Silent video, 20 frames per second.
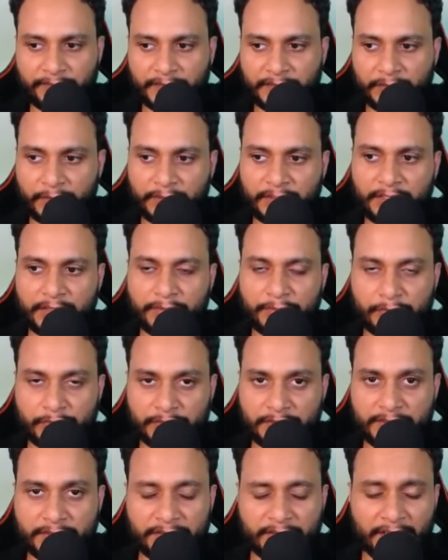Okay, if you
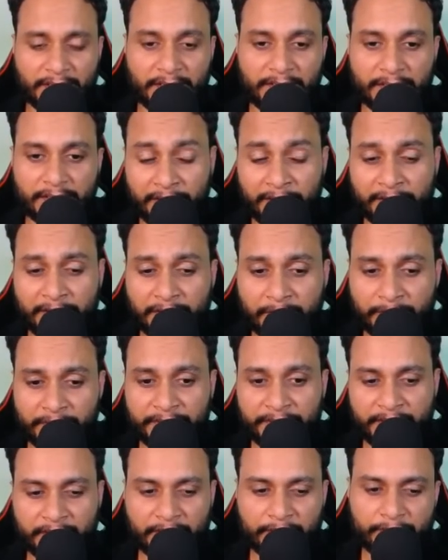just think it a little
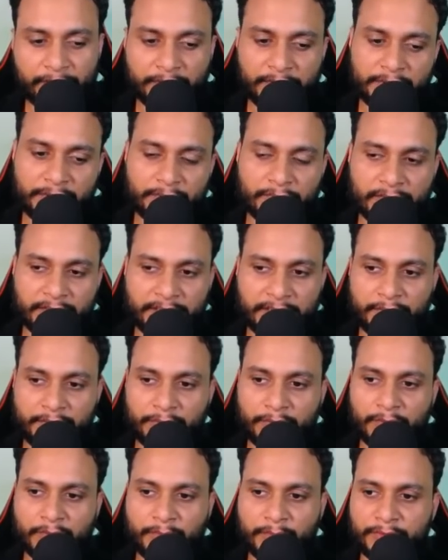bit carefully, you will get to
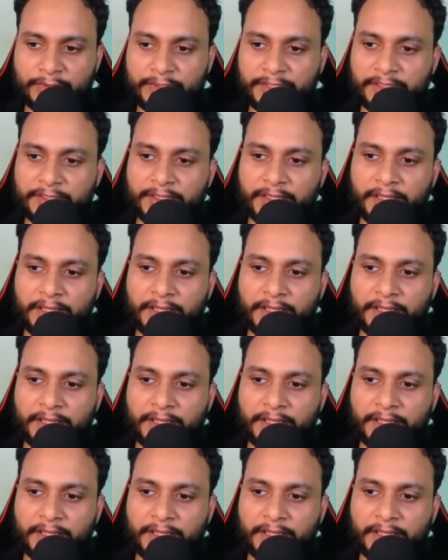know about it.